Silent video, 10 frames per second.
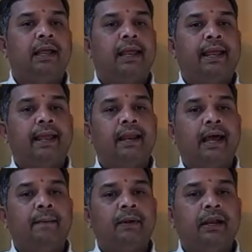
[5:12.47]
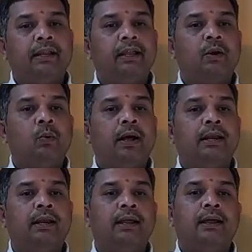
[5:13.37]
Again I am getting a
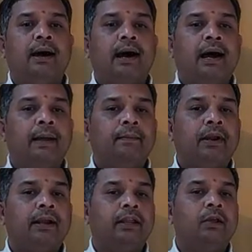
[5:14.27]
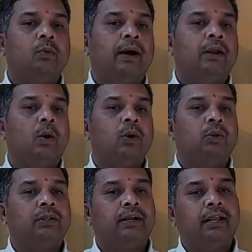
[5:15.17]
1, I am writing 1 onto
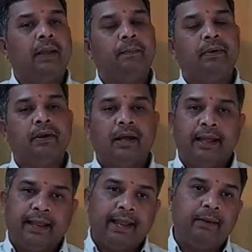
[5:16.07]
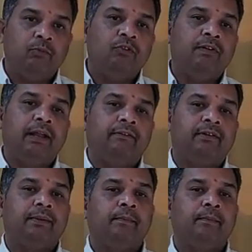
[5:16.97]
the tape, again move left.